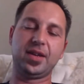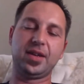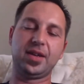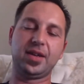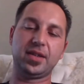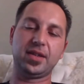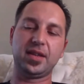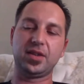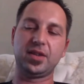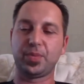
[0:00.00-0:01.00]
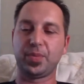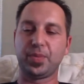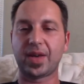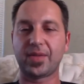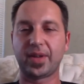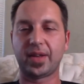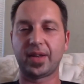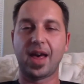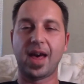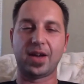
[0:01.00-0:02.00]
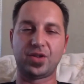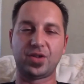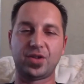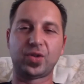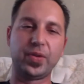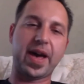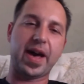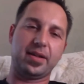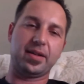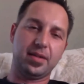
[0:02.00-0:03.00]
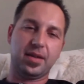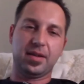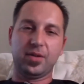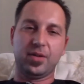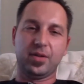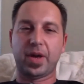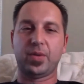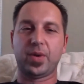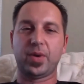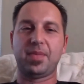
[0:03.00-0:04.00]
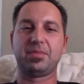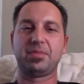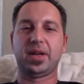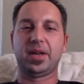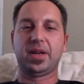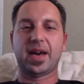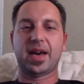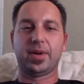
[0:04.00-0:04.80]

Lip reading: 777. I just sold that. By the way, I made money on that one.